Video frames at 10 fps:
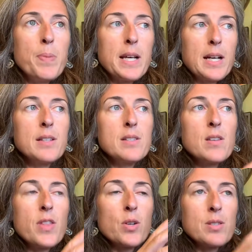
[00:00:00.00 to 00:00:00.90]
because
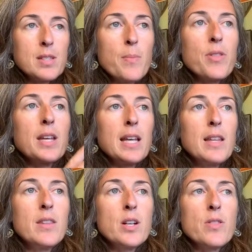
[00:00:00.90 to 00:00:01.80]
there's something
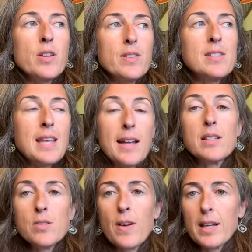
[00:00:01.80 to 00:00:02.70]
in there that's
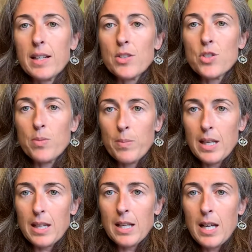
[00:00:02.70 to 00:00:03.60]
satisfying to
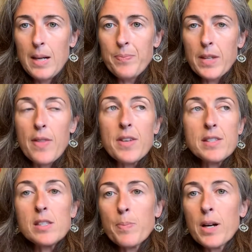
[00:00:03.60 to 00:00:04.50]
me. And
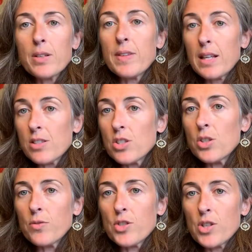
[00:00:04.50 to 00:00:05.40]
this is a part of the
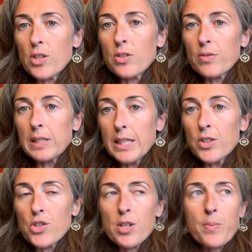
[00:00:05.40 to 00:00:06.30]
Institute for Generative
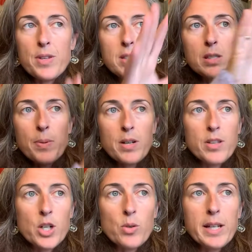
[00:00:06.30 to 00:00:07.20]
Leadership. This is a part of
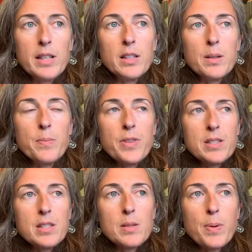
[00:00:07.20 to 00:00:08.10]
the curriculum.
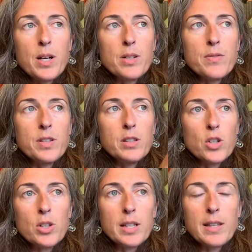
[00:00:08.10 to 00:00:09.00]
This is a part of the
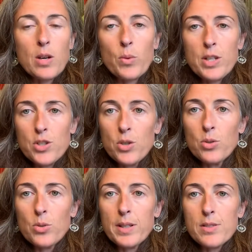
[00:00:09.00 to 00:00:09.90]
learning that we
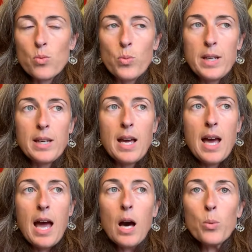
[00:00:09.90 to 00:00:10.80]
do, is we
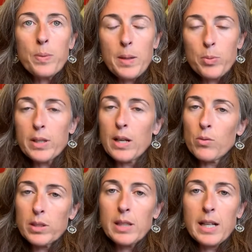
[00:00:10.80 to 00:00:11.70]
help people get
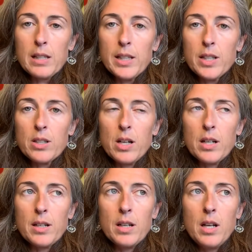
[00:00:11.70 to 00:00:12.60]
really clear
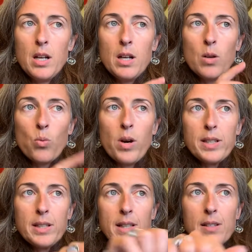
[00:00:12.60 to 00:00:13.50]
on what
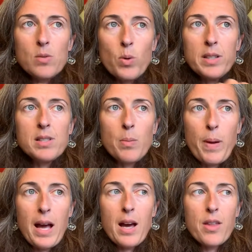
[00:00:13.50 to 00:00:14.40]
it is, what is the
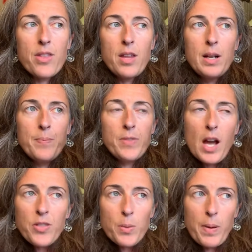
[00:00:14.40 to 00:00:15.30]
path,
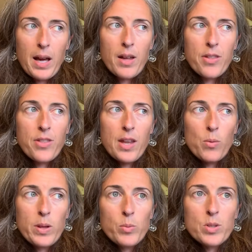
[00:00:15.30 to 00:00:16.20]
not the path
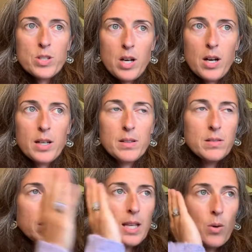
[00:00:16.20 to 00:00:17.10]
that we were taught,
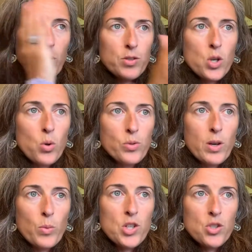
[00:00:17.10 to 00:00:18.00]
that we're told
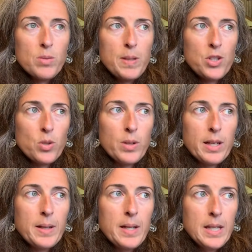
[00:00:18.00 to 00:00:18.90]
that we should be
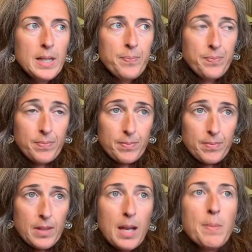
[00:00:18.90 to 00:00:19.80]
doing.
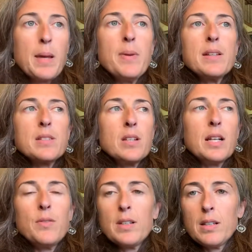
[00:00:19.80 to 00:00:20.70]
And maybe it's not
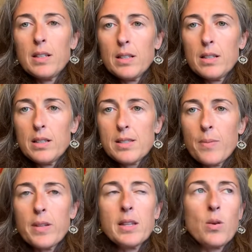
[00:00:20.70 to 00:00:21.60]
even
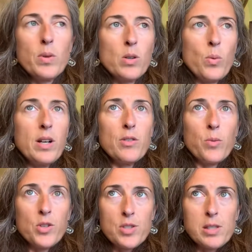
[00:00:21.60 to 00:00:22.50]
something that we're aware of.
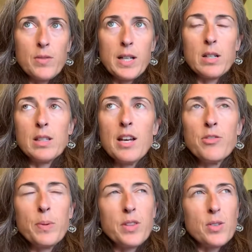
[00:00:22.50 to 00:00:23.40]
We're just living our
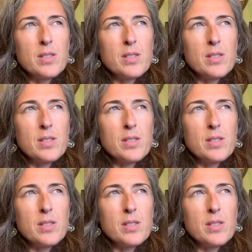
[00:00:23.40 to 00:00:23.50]
life, but